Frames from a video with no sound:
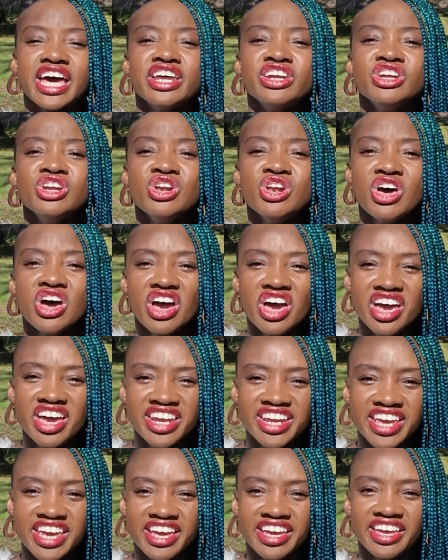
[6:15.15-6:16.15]
and
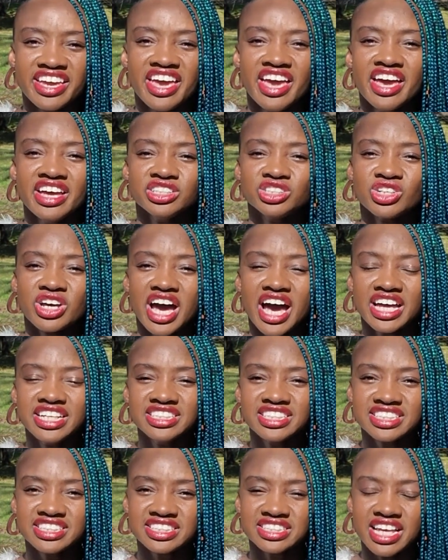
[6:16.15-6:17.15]
learning to
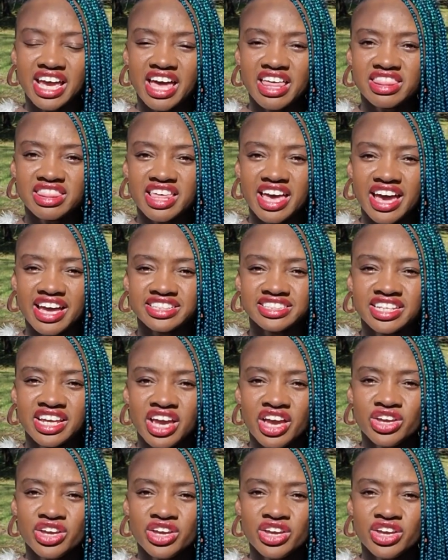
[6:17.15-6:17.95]
understand that,